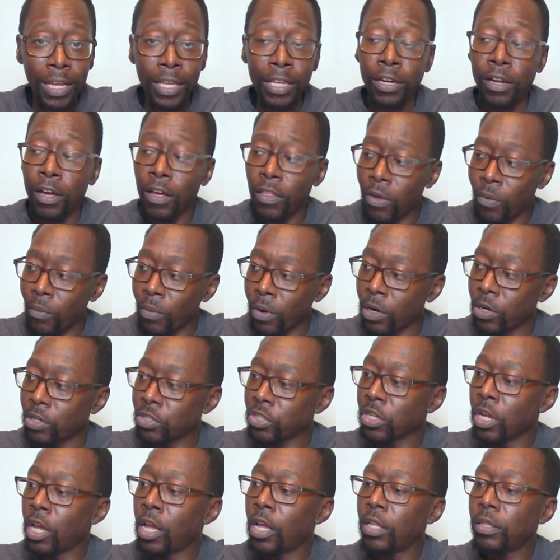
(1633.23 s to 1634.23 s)
In other
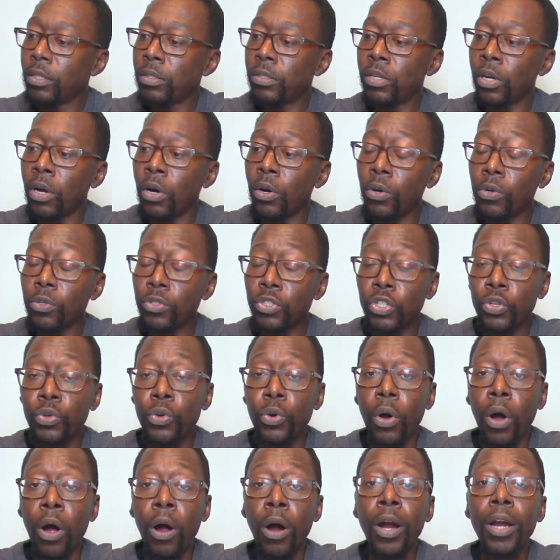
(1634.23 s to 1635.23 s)
words, those
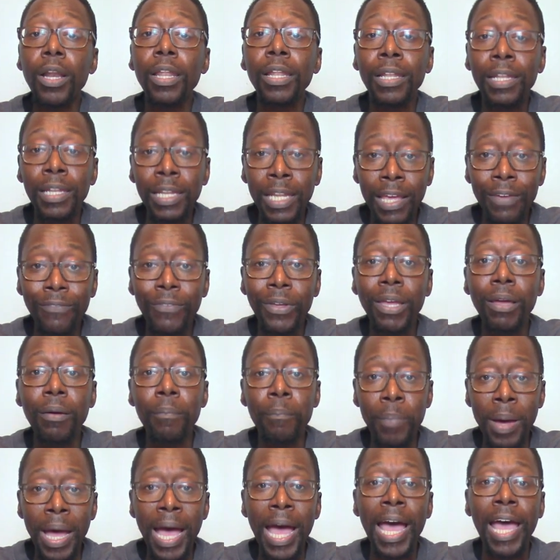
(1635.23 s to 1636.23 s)
who aren't living
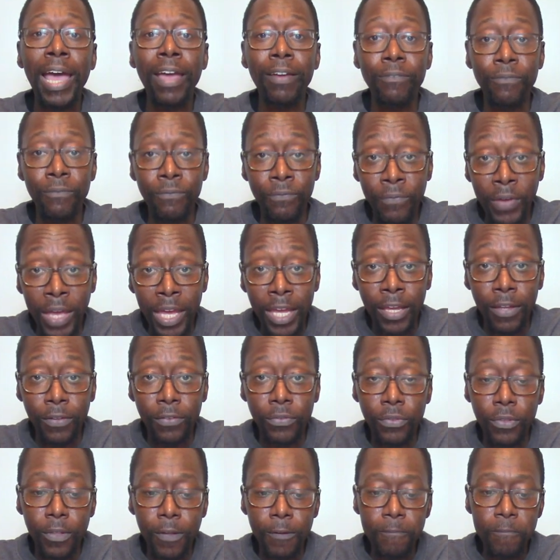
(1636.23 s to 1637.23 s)
by
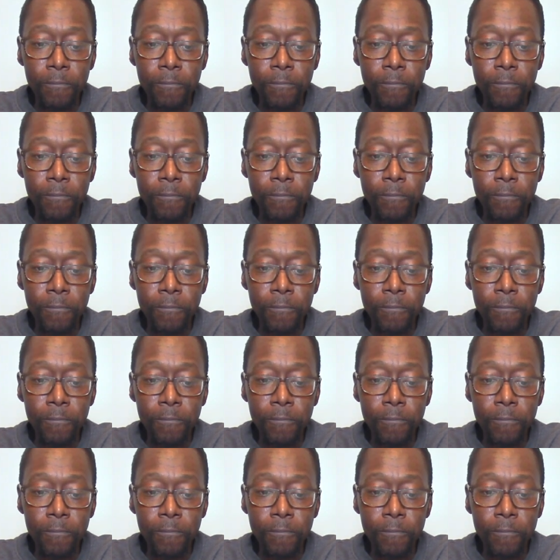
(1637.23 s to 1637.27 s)
faith.